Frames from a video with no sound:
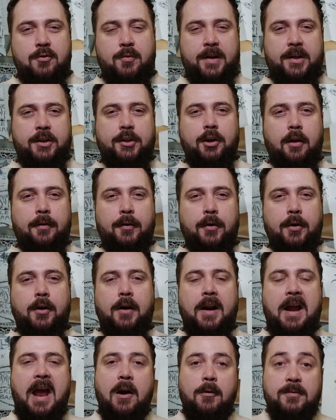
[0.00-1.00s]
to each other
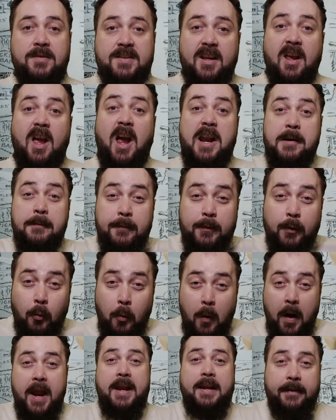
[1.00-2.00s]
outside of the
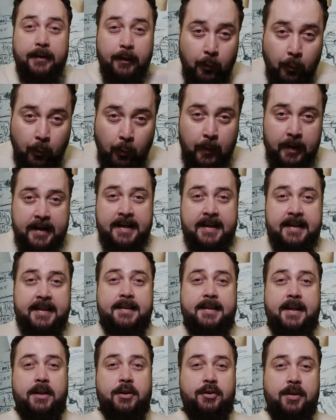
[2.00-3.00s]
way that we
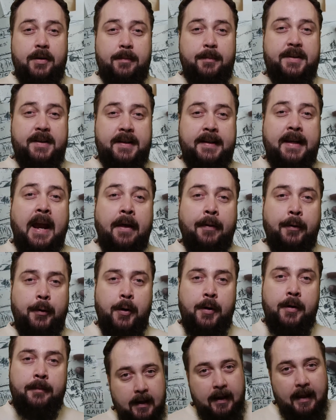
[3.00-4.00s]
stitch them
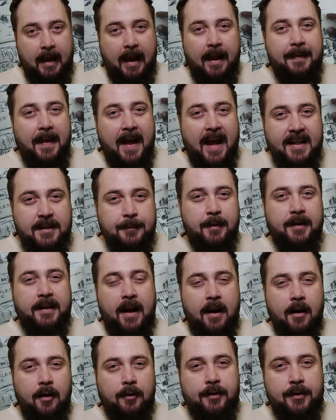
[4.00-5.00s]
together. And that's what
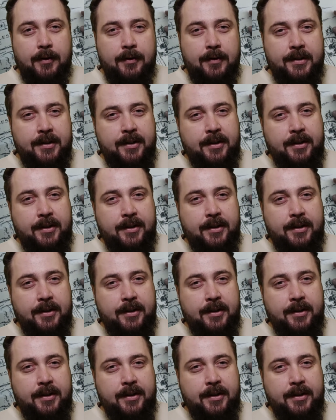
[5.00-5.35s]
characters